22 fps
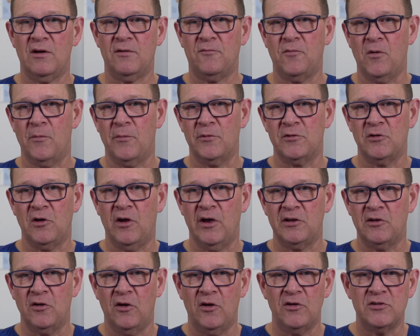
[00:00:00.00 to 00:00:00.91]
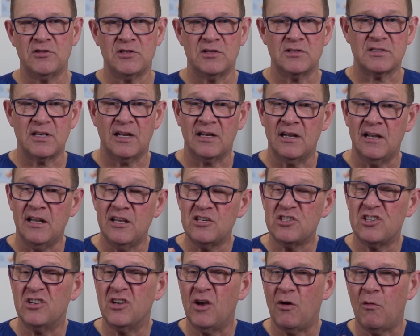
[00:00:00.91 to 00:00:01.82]
to form a diagnosis, and
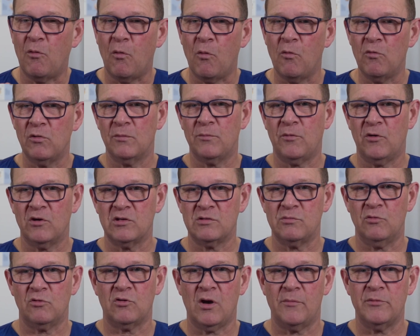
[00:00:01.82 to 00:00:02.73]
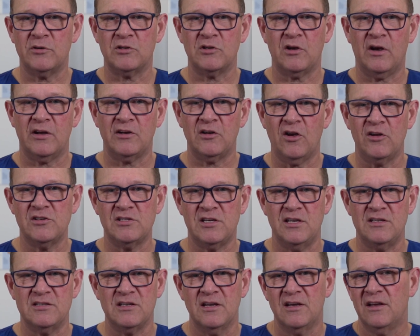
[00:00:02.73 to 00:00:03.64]
unless you know all the possible common
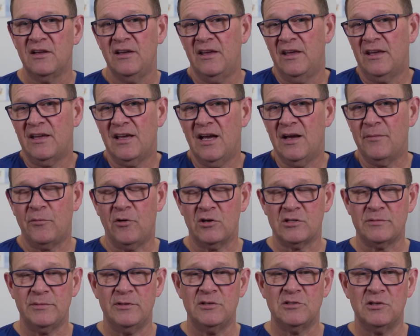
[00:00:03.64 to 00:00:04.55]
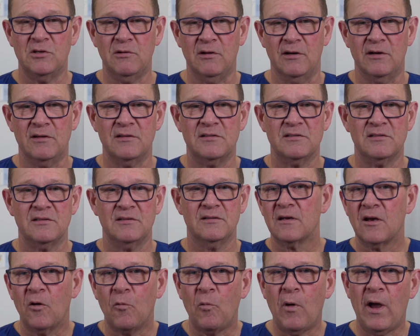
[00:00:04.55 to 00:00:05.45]
diagnoses, you can't possibly do it.
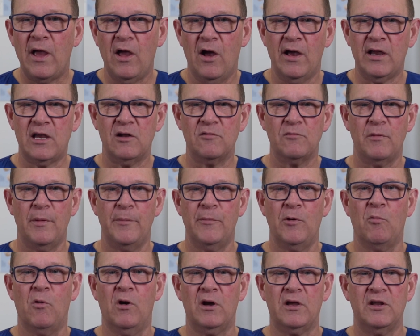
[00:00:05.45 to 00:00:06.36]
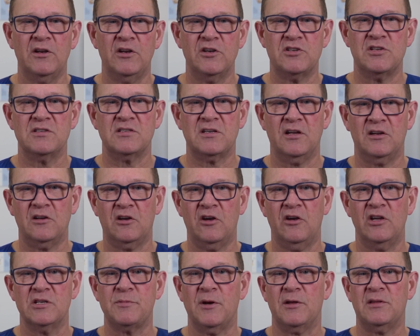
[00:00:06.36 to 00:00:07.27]
The way I can remember what conditions can
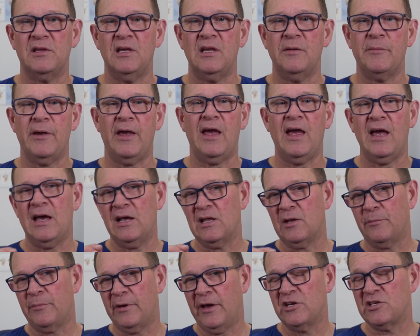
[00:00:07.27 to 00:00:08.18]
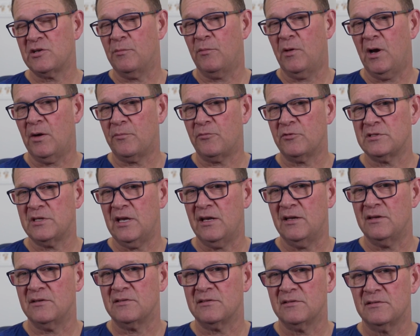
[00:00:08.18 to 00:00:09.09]
occur is by thinking about how the patient might
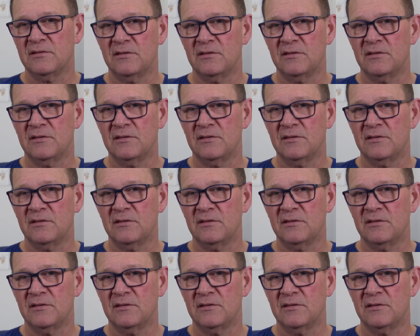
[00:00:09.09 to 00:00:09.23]
present.